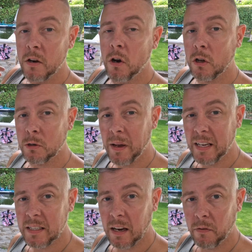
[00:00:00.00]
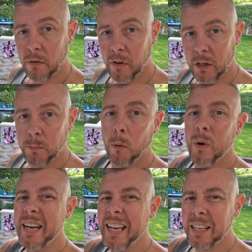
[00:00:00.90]
not to make it safe for the fish, but
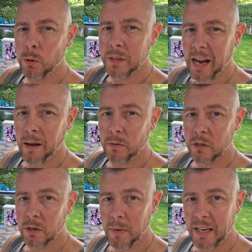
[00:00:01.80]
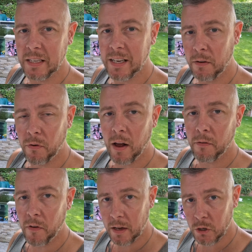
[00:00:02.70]
we need to adapt to make it safe for our
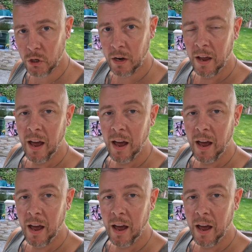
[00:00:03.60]
fish,